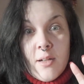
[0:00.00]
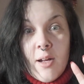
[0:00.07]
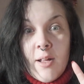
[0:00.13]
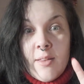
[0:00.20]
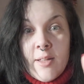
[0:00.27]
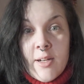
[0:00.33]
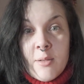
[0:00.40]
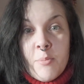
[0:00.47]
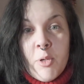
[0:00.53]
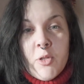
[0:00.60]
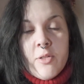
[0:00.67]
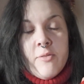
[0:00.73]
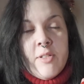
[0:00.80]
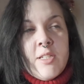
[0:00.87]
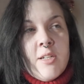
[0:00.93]
and then
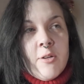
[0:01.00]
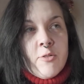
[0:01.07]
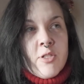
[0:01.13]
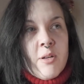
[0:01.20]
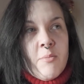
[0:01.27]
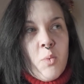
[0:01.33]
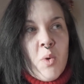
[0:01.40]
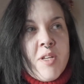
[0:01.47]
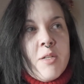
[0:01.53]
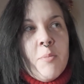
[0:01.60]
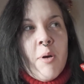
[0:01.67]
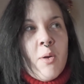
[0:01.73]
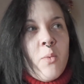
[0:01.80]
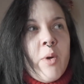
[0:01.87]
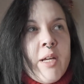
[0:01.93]
put the videos up week
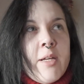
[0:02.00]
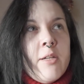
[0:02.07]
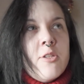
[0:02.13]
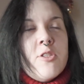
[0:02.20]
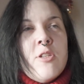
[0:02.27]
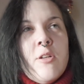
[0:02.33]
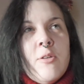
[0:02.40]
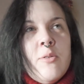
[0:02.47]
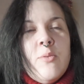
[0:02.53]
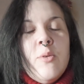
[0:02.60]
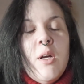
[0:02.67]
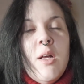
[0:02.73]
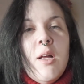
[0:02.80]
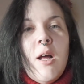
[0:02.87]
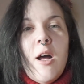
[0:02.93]
by week. So
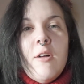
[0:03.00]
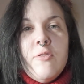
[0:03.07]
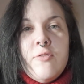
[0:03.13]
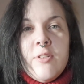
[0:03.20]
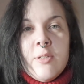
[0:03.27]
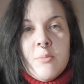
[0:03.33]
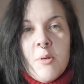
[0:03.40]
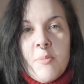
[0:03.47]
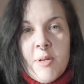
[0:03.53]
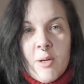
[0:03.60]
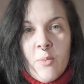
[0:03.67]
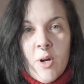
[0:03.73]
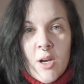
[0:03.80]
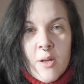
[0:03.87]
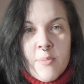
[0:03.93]
I'll film a
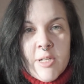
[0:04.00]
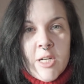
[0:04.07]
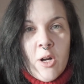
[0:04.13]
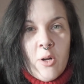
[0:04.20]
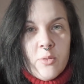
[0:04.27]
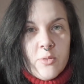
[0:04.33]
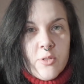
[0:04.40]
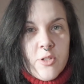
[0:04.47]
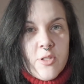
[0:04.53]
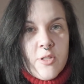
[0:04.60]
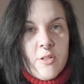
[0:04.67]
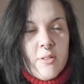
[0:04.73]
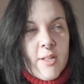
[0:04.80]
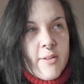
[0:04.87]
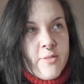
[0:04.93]
bit while I'm in Holt, so
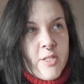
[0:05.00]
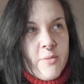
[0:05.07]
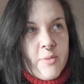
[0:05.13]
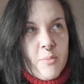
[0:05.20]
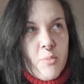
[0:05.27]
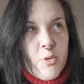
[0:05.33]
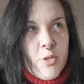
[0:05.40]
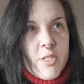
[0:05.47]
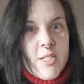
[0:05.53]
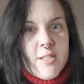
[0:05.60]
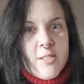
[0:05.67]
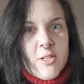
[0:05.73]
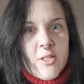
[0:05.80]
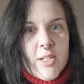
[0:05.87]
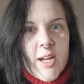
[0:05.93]
you'll have something pretty
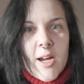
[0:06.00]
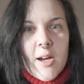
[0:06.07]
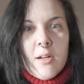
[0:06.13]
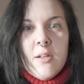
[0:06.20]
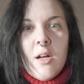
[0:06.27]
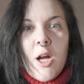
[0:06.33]
to look at,